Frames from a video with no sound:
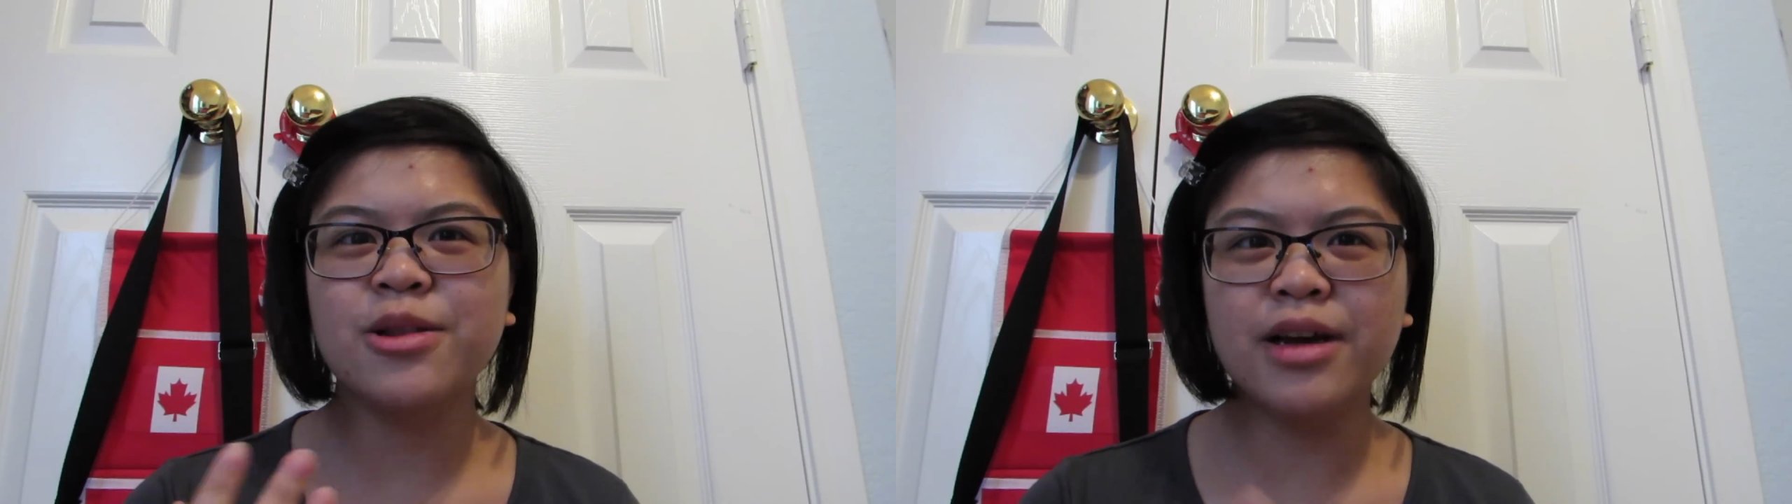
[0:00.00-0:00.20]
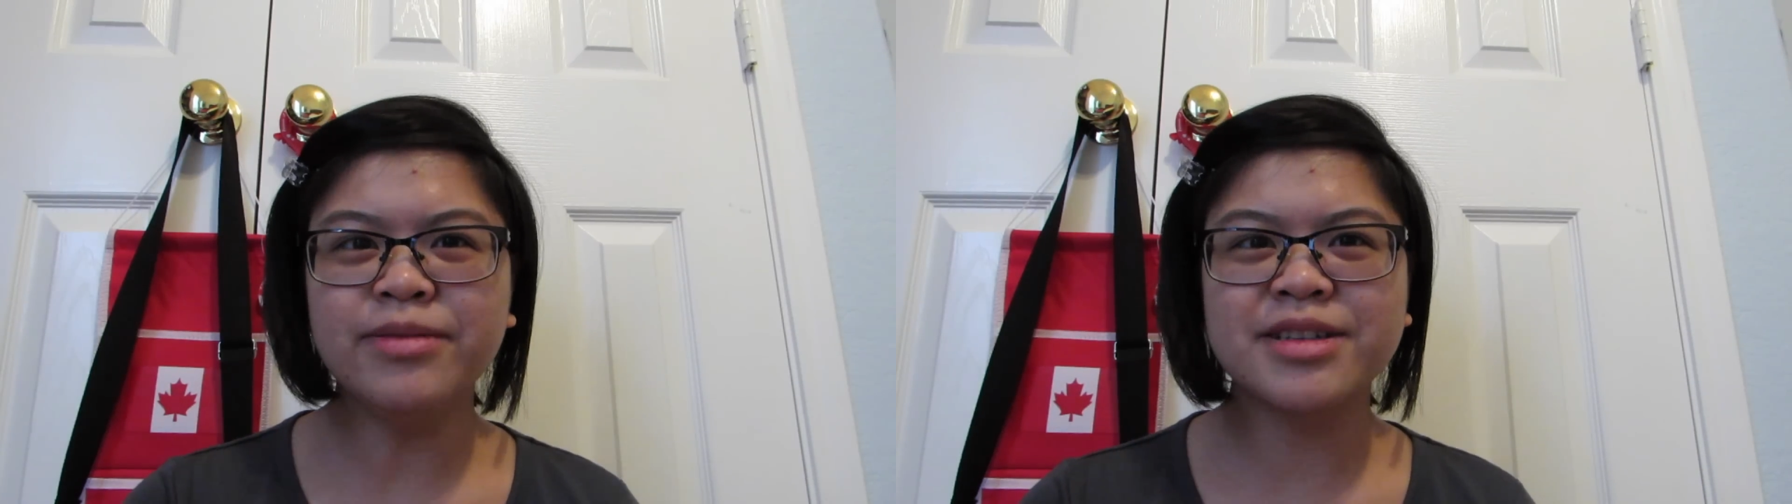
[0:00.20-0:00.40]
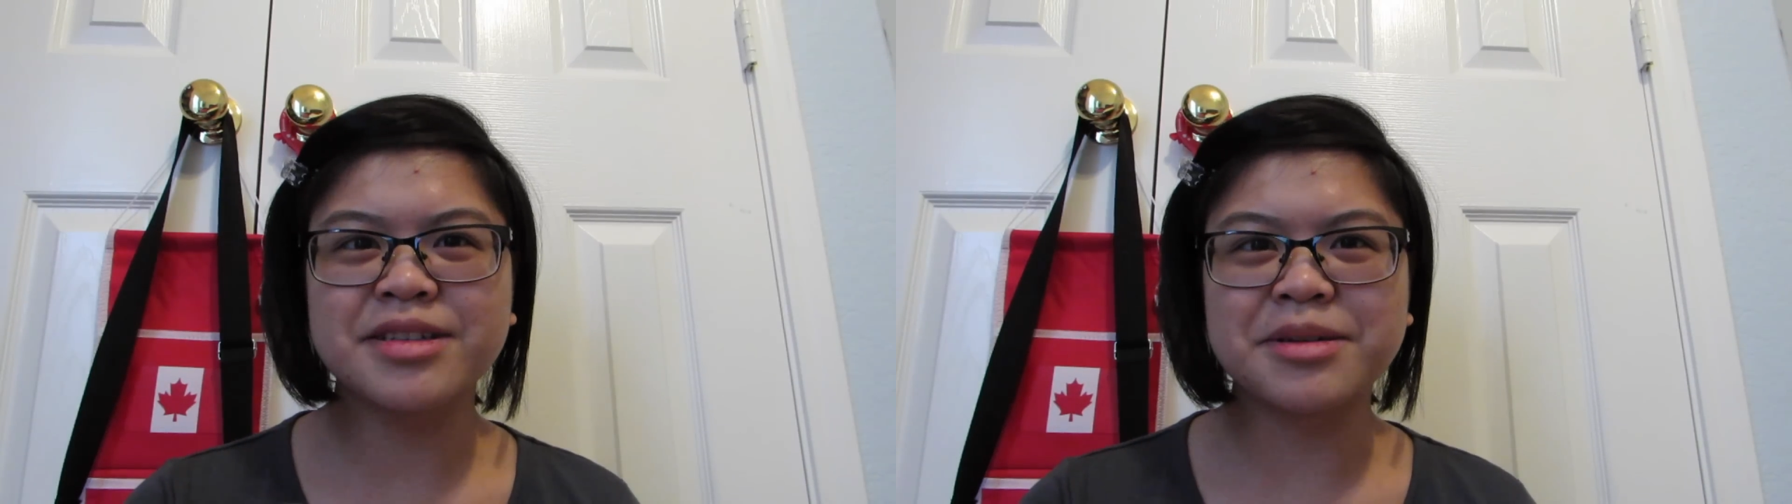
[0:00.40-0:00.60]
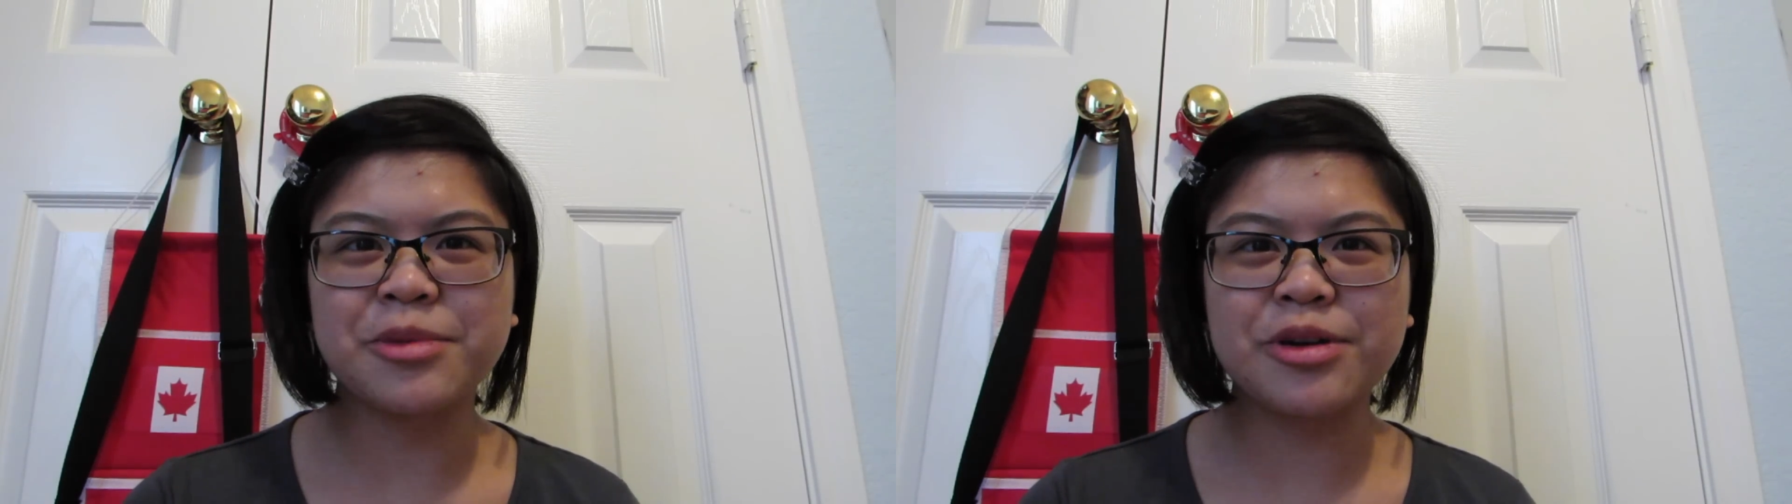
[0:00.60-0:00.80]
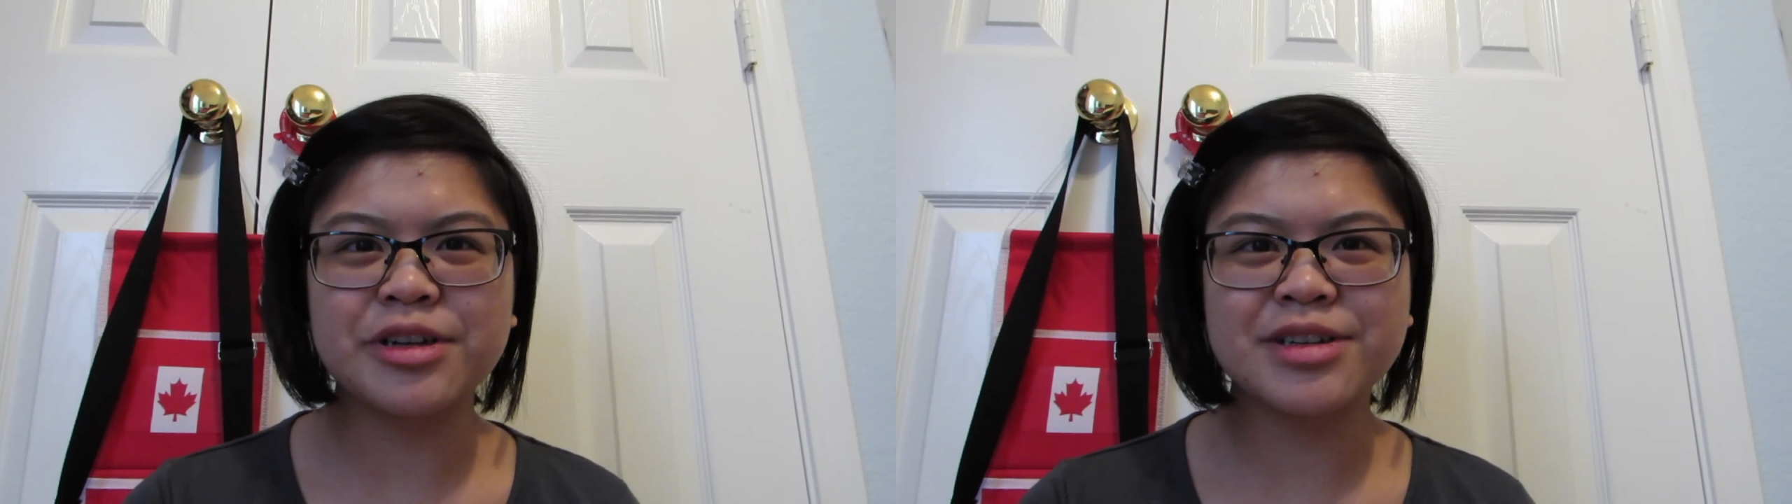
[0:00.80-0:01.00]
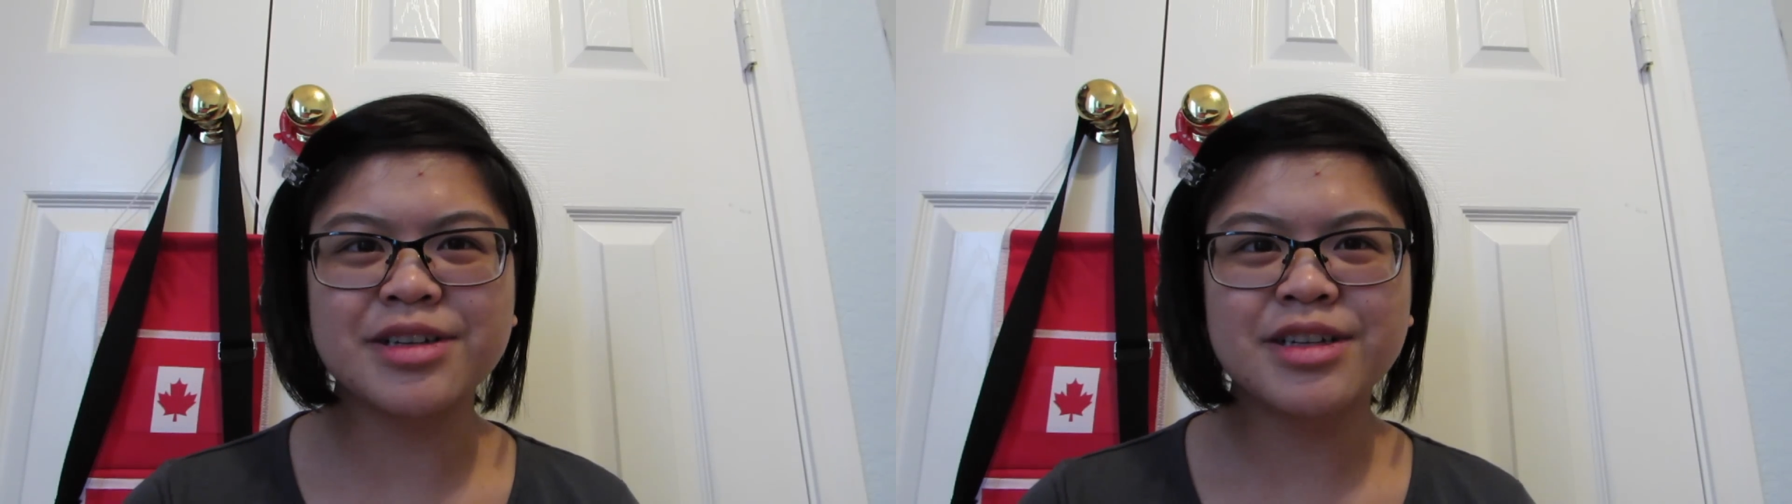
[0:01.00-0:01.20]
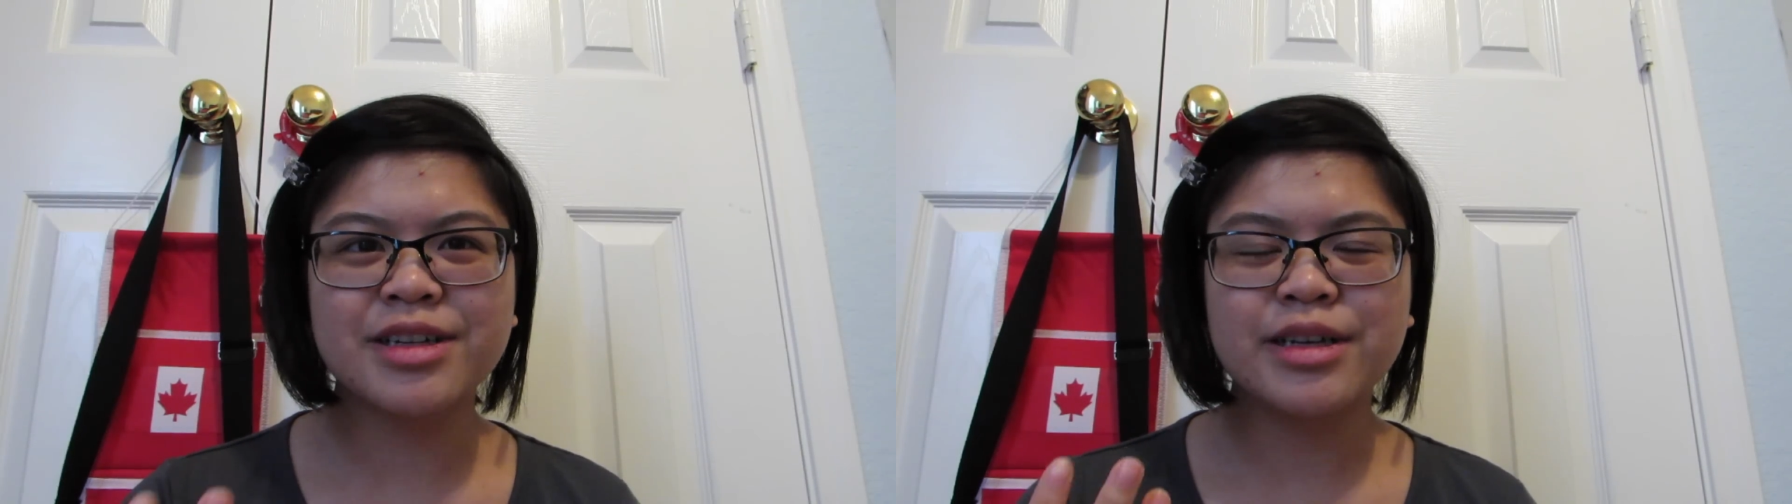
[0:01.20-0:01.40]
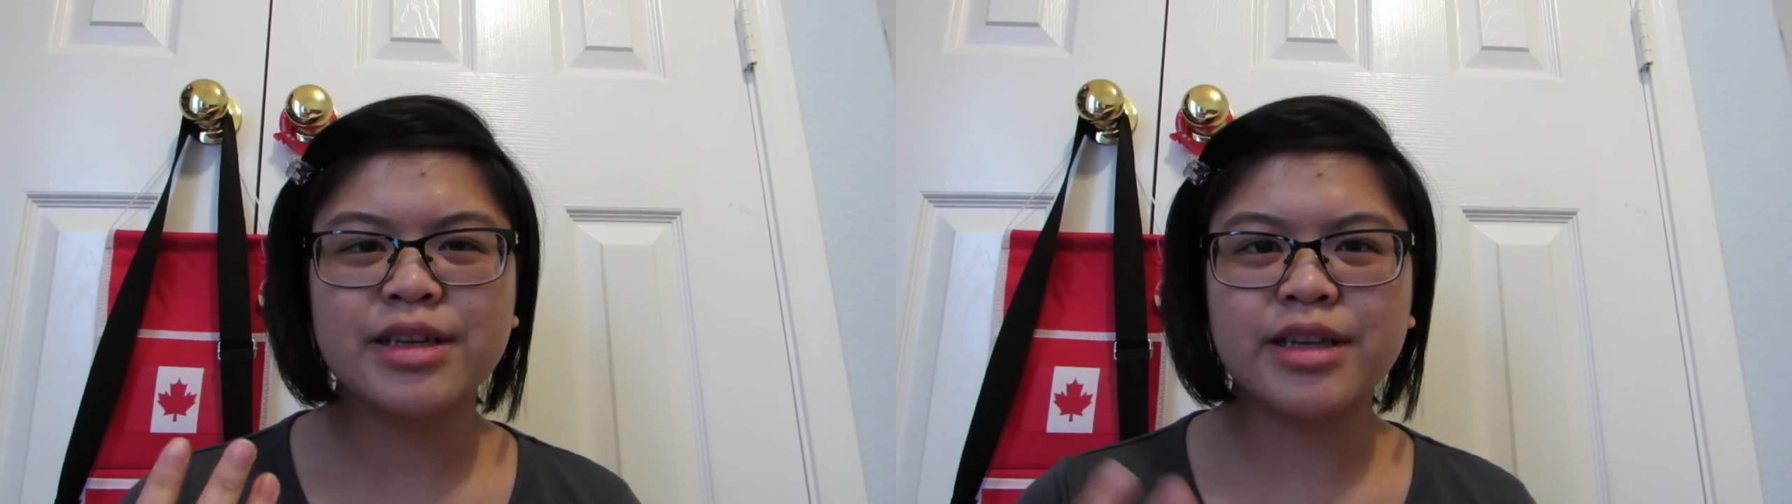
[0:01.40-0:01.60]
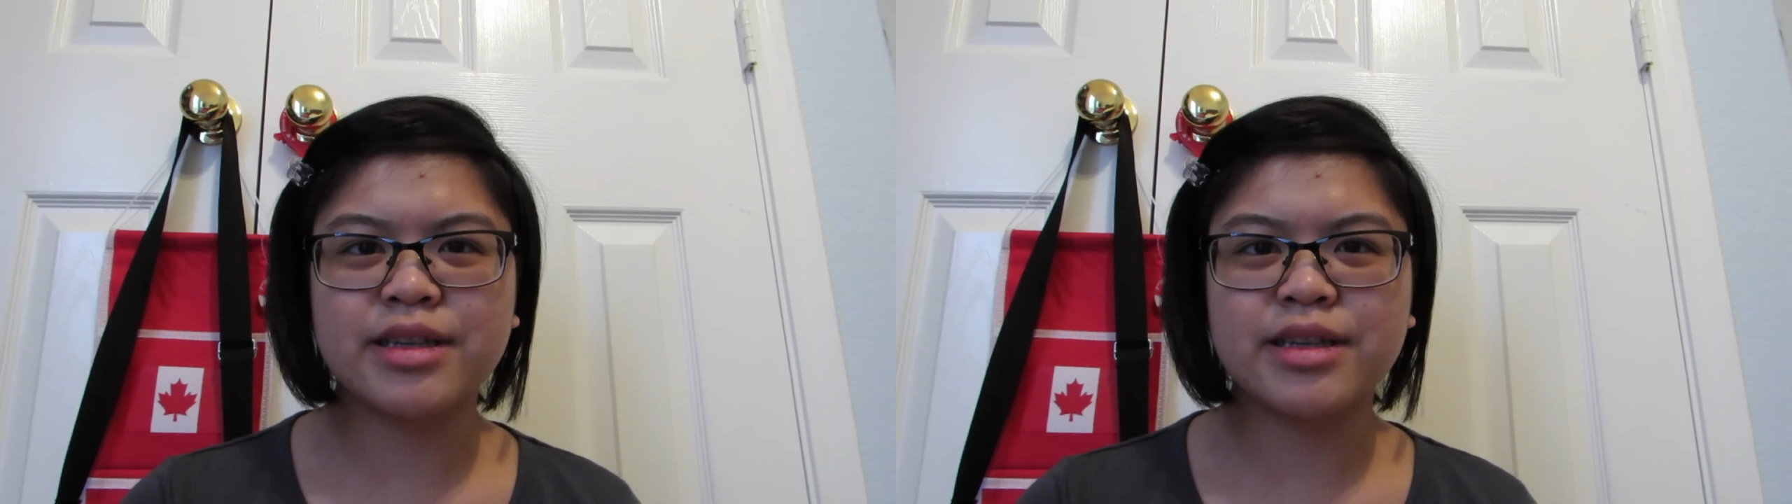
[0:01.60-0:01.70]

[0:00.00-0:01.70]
Loving someone